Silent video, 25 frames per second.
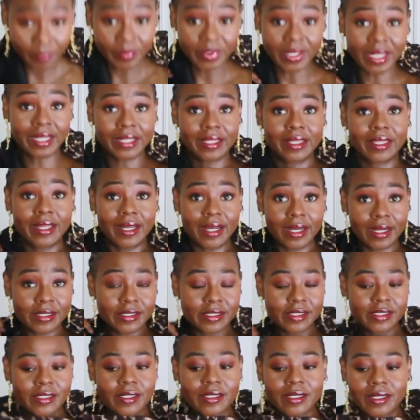like that,
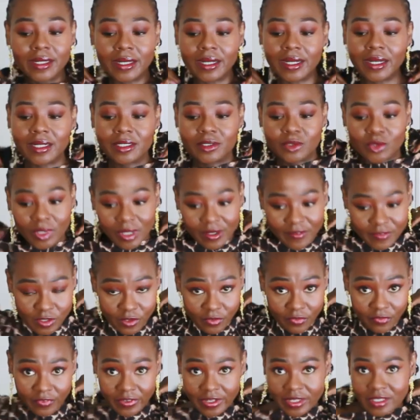and you have to
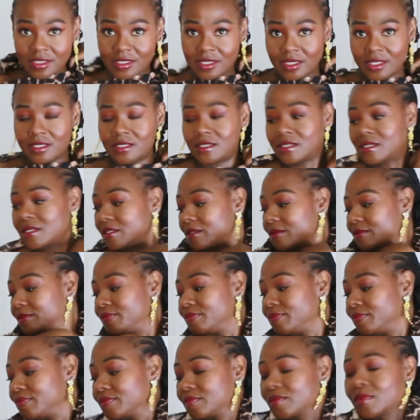fix it.
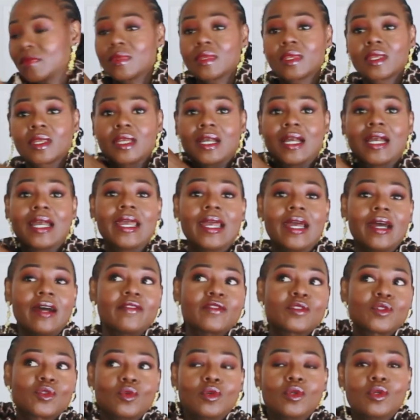I
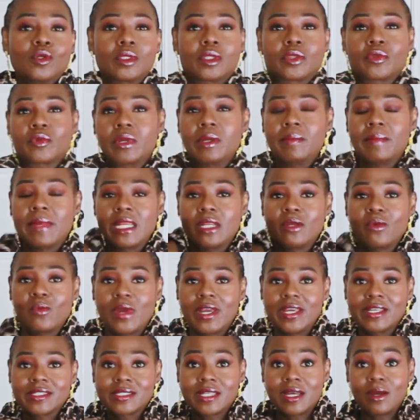have three many
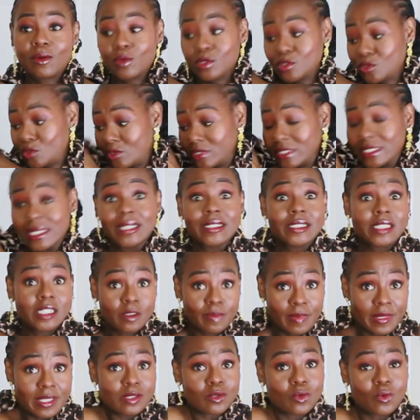ways that I want to style this
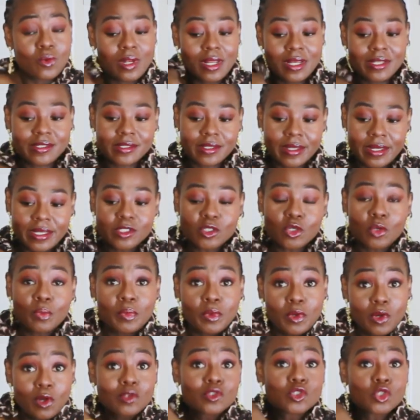particular skirt
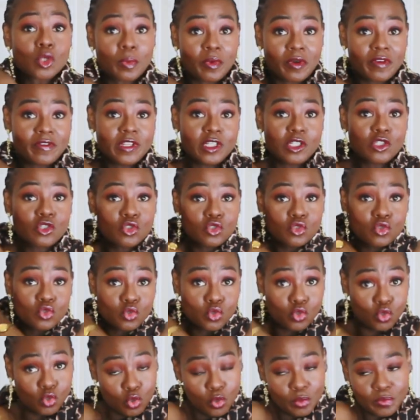on top of this
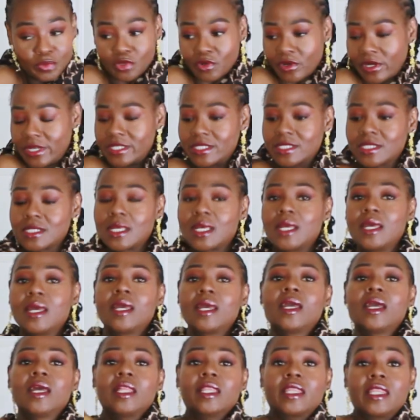tube dress.
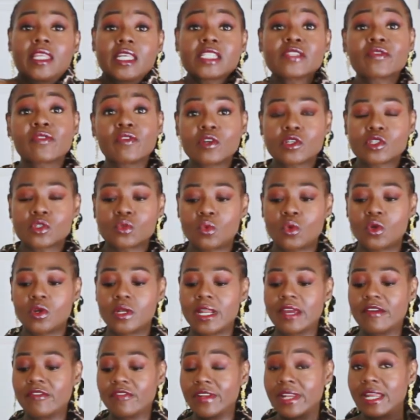This first one,
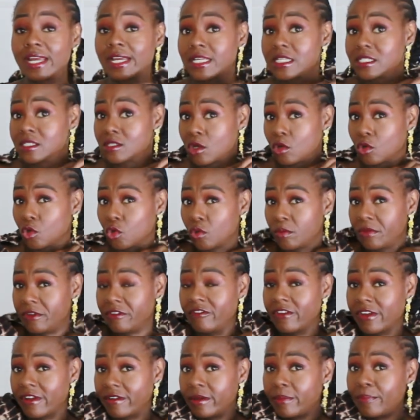I feel like it's not going to be
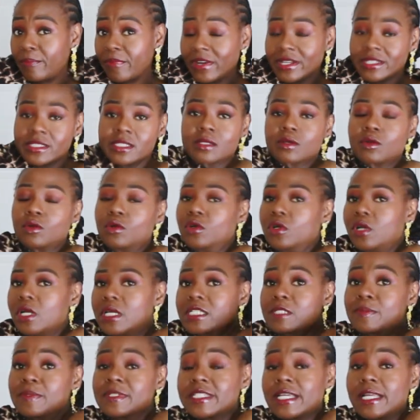very practical,
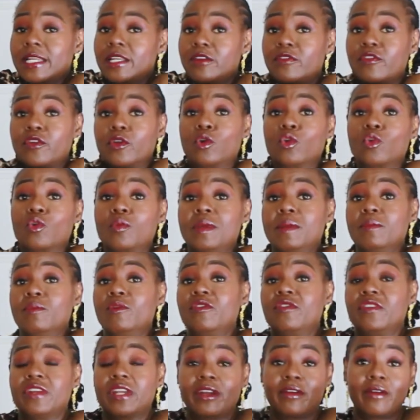especially if you're going to be
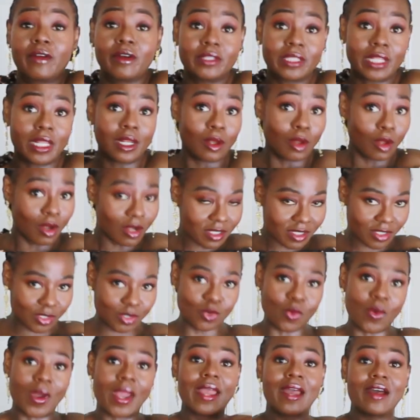moving around a lot.
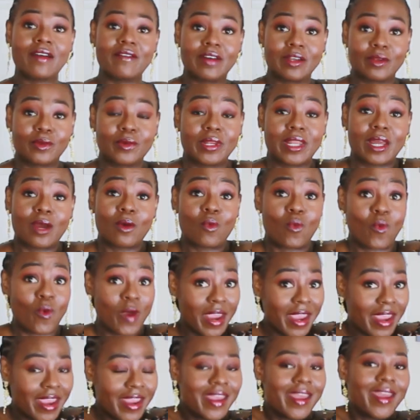So I have another
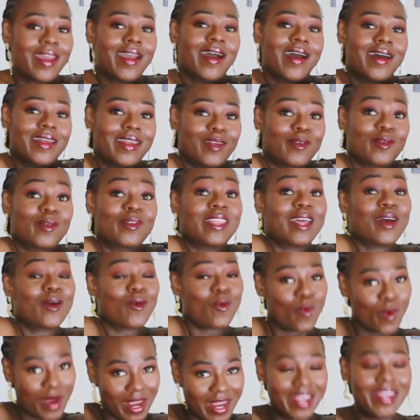way and another
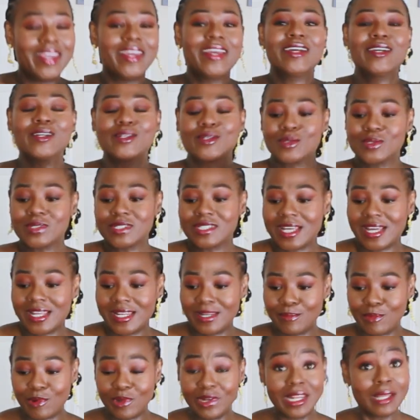way to style
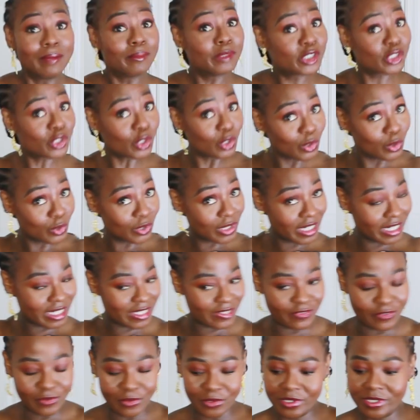it. But let me show you
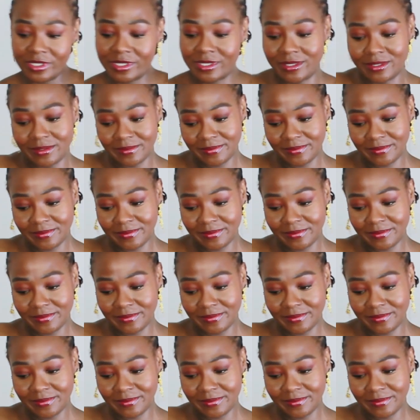this first.